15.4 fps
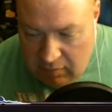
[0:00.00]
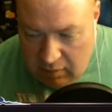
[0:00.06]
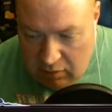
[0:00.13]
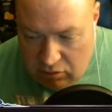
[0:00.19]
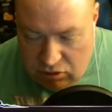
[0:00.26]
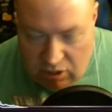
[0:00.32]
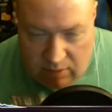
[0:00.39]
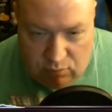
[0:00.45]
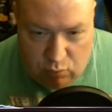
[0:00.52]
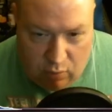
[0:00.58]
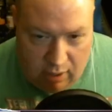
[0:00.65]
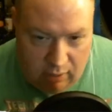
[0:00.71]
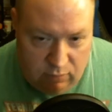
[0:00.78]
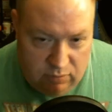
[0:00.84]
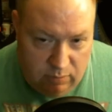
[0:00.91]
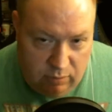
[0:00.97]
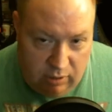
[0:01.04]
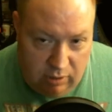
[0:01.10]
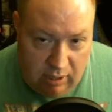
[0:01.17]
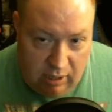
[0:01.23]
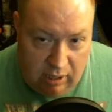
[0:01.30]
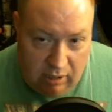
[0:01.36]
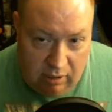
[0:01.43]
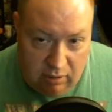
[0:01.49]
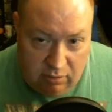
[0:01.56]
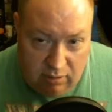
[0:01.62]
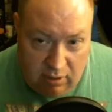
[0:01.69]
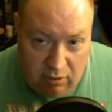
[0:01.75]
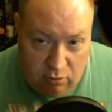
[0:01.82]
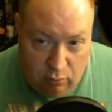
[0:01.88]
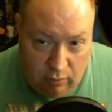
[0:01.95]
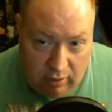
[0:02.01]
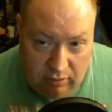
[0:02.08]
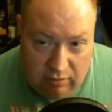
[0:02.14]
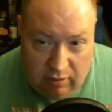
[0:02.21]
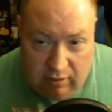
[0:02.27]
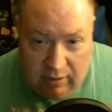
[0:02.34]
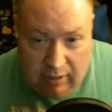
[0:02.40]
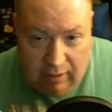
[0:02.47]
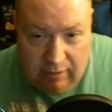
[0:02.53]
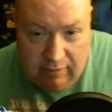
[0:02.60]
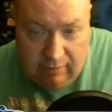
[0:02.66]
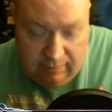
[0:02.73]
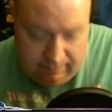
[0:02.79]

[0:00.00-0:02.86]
James White was playing the Dorinthea deck.